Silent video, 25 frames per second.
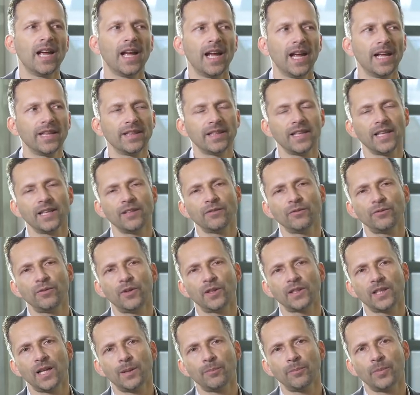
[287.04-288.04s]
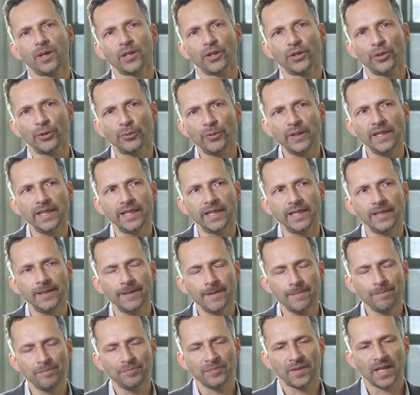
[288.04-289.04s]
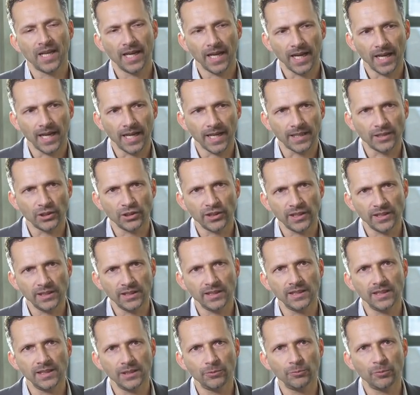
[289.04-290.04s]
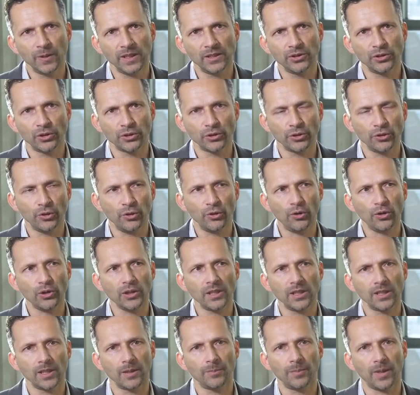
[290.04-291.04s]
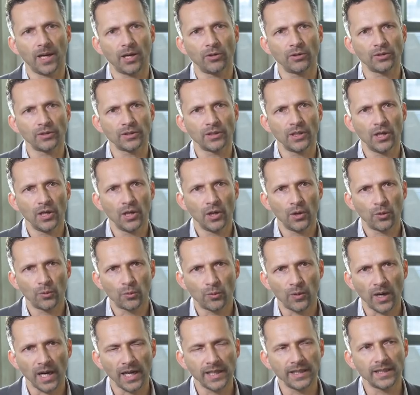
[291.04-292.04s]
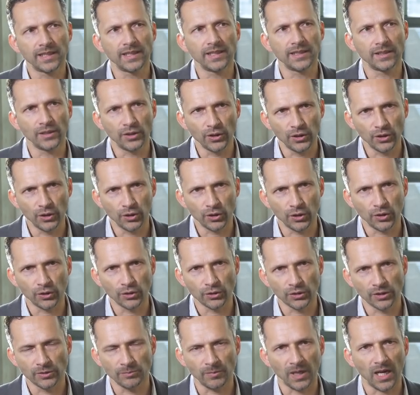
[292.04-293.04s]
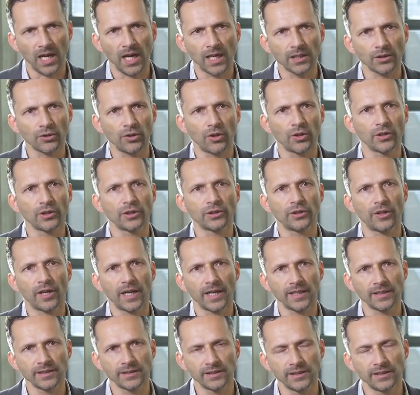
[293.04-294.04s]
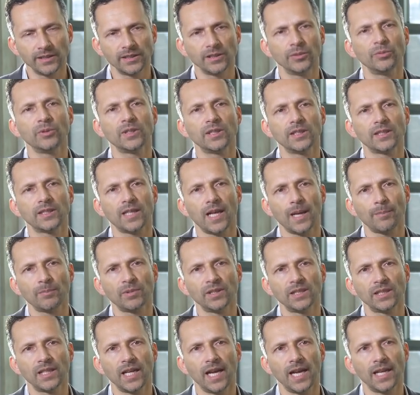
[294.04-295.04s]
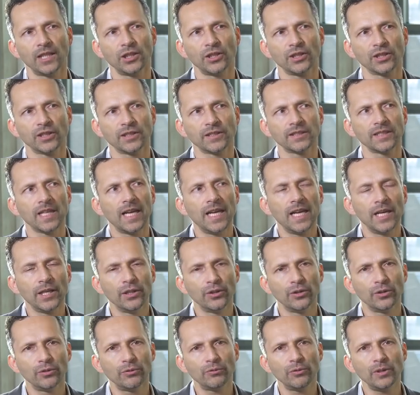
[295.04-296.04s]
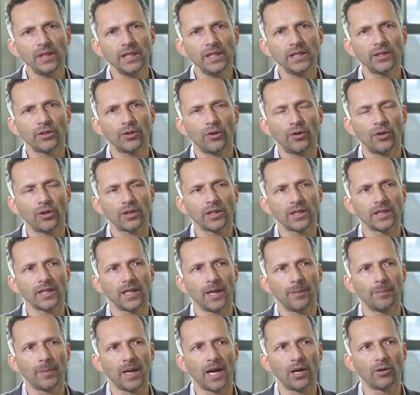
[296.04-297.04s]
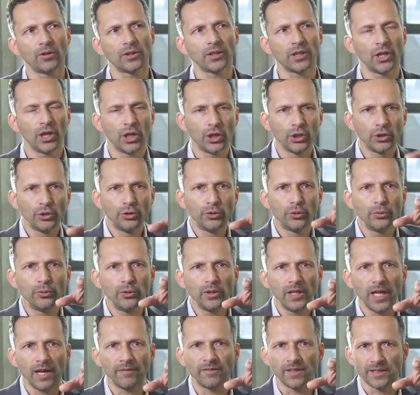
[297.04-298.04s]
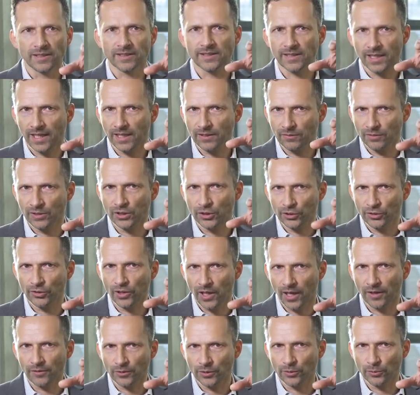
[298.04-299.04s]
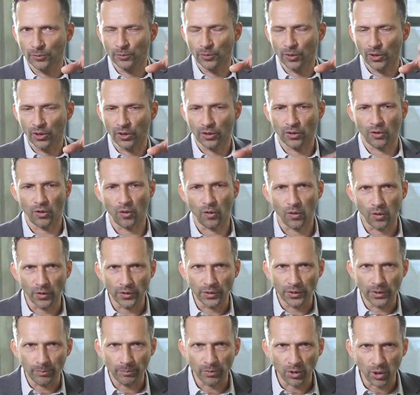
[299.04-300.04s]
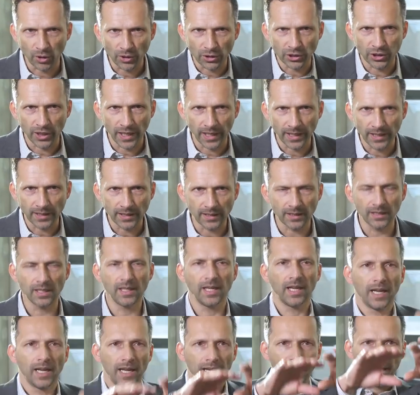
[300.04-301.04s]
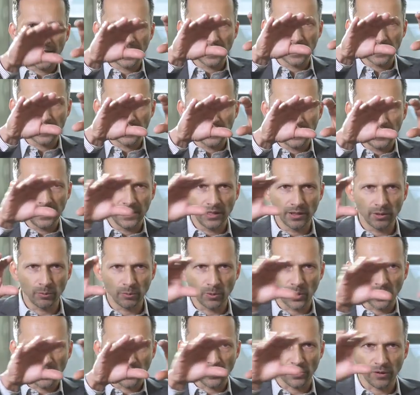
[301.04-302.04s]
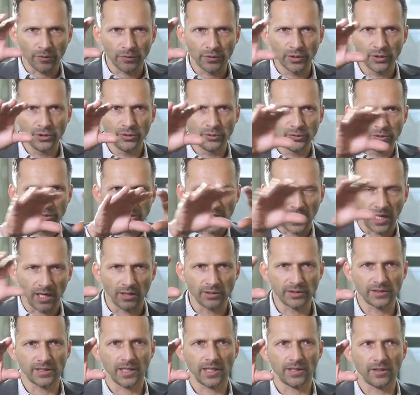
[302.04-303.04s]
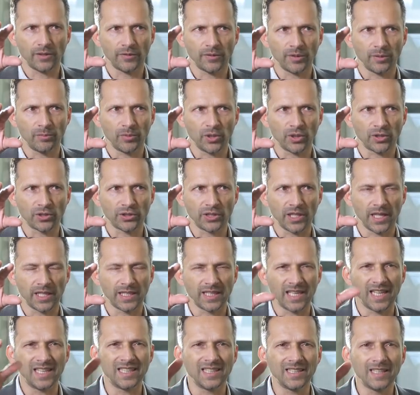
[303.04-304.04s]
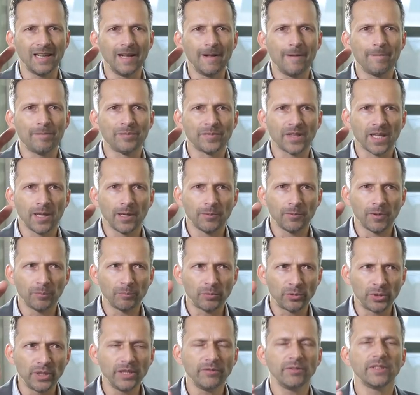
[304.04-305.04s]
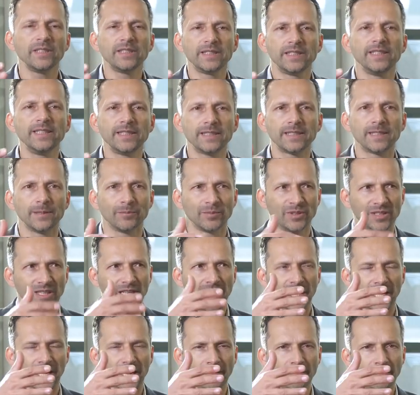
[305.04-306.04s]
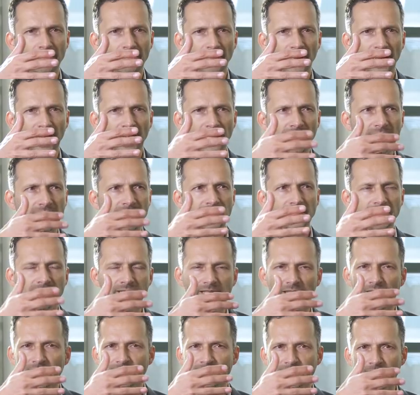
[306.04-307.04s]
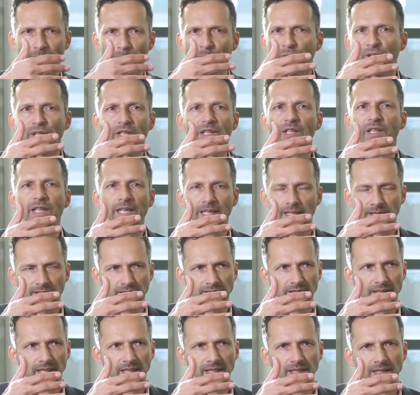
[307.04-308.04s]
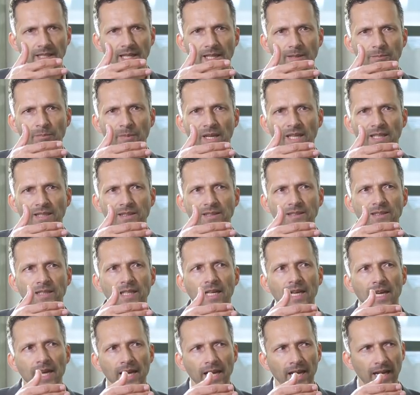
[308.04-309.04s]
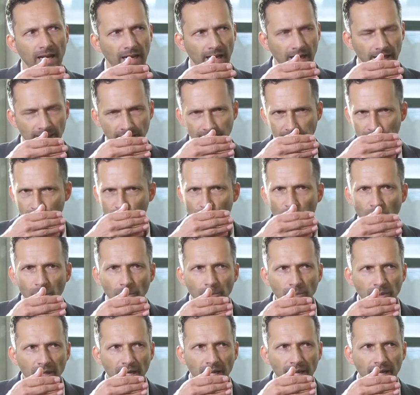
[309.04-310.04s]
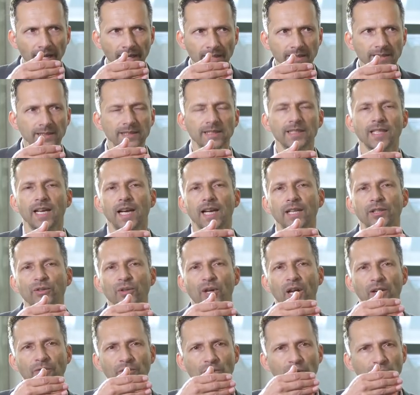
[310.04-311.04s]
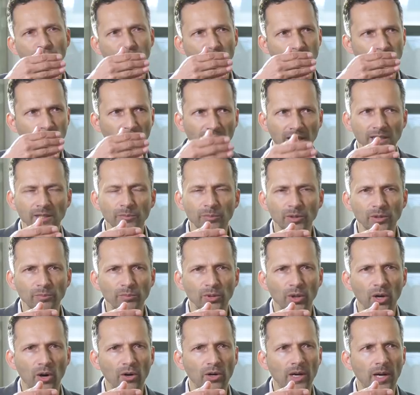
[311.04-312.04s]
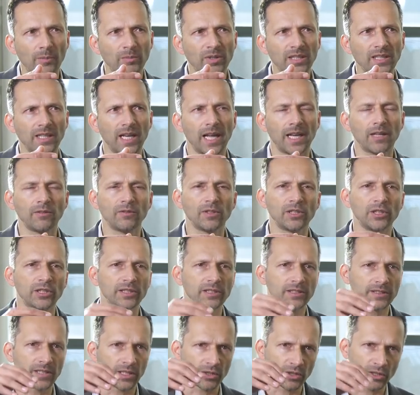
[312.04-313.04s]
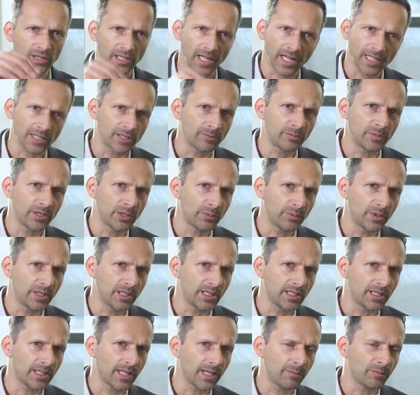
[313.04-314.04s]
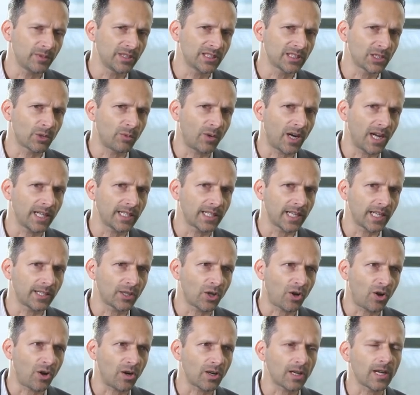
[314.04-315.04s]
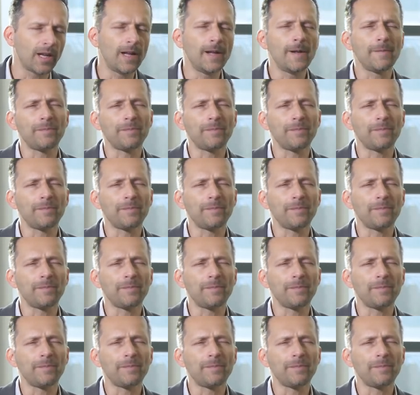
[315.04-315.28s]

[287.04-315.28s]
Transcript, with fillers: And then for number three, uh, generally when you're talking about writing smart contracts, distributed applications, you're really talking about two levels at which you have to work: on the blockchain and in the wallet of the user outside of the blockchain. And previous systems, they have handled this as separate things, and that makes uh, it complex. Uh, you have to use multiple programming languages. The connection between them is quite ad hoc.